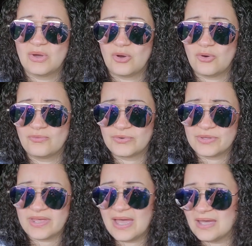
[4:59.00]
over
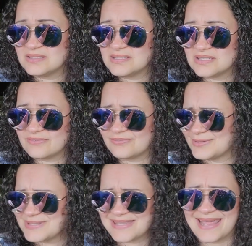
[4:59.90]
the heads
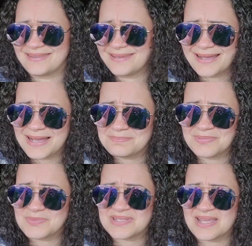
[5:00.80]
for a Stanley Cup.
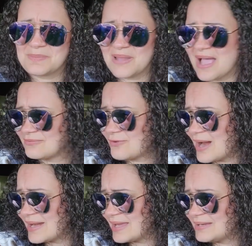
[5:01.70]
It was like Black
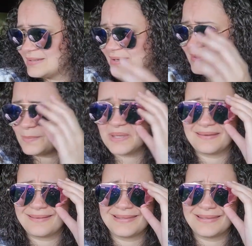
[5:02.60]
Friday at the
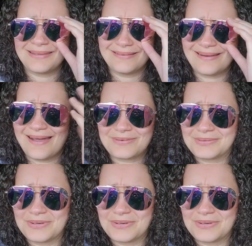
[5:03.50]
beginning of the year. I don't